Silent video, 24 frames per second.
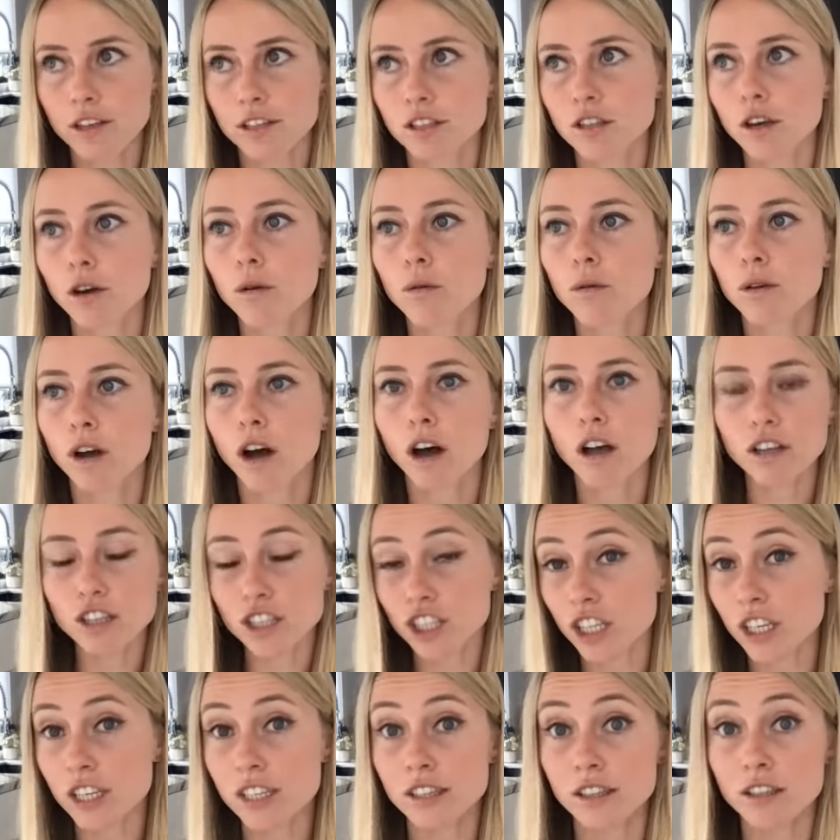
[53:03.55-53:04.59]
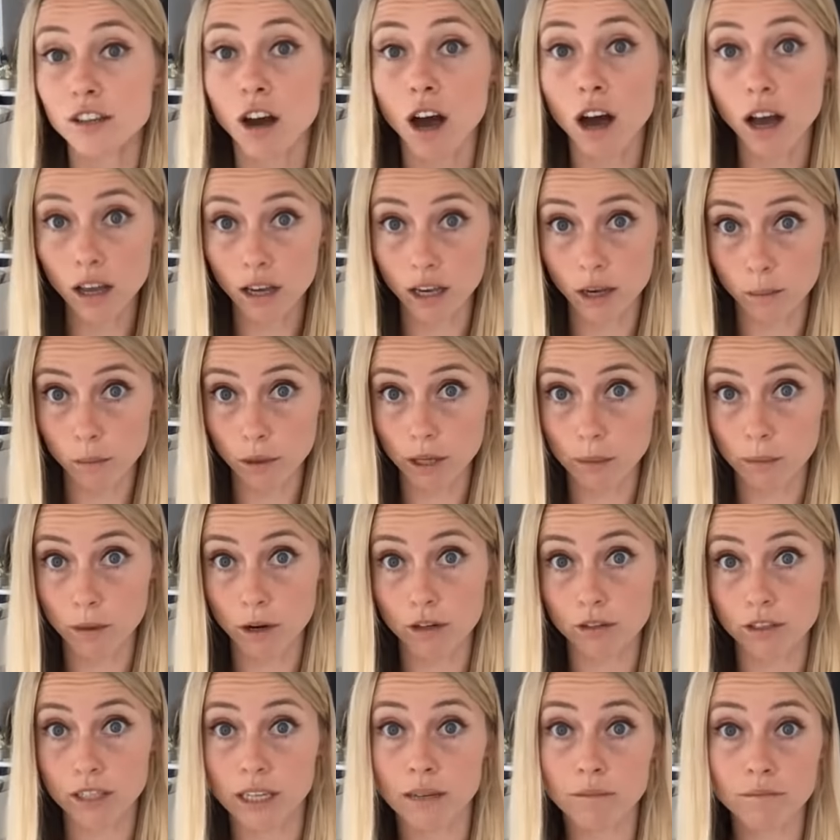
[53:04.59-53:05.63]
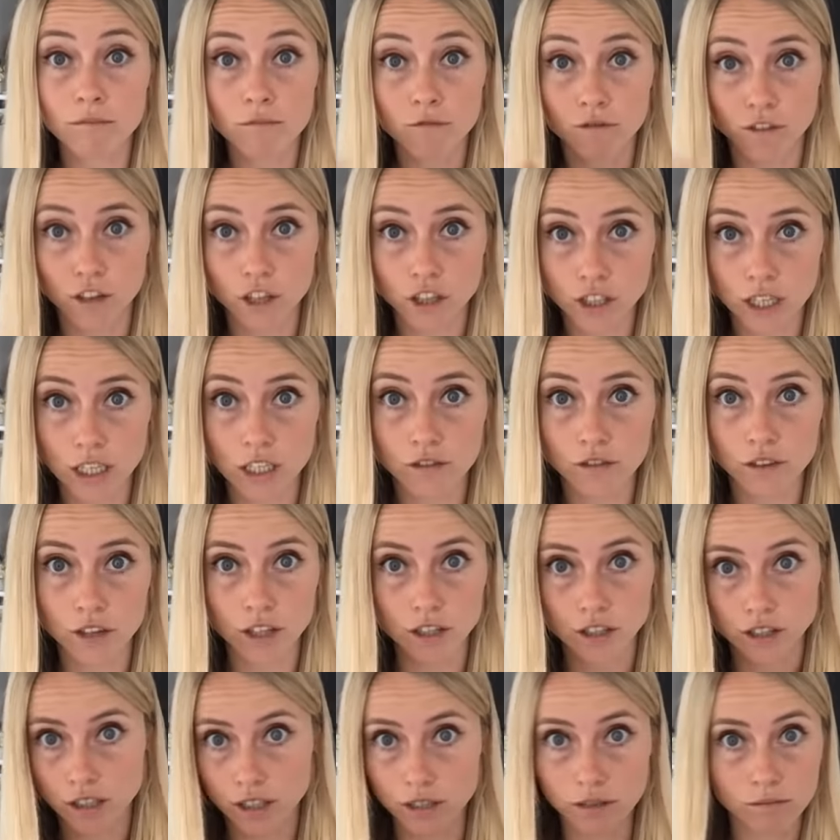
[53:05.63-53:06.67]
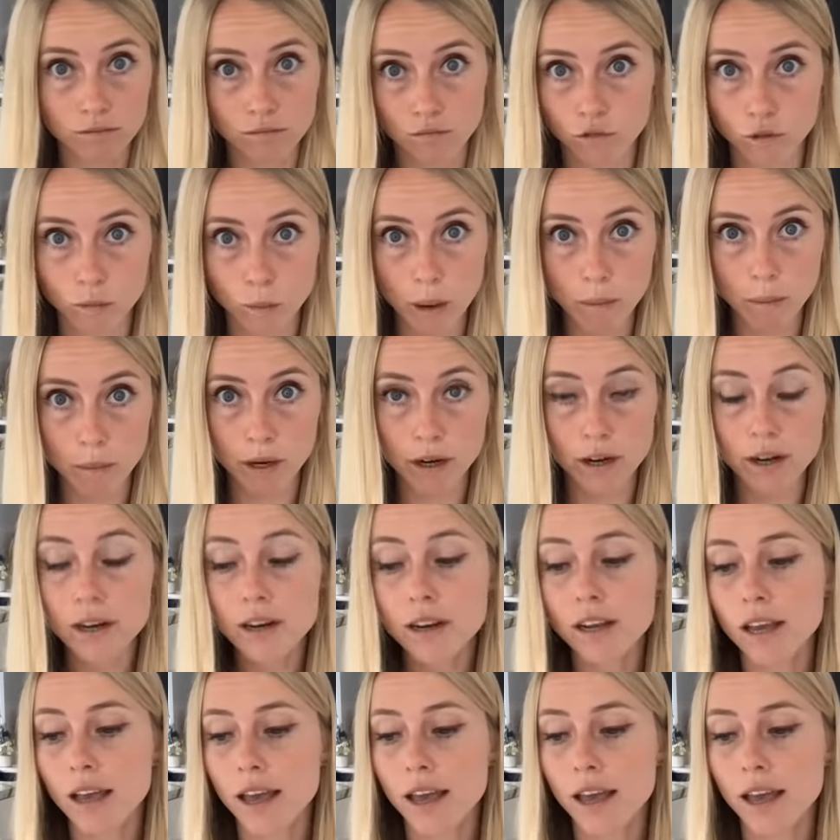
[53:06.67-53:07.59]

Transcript: So, collagen is not a complete protein, first things first to remember.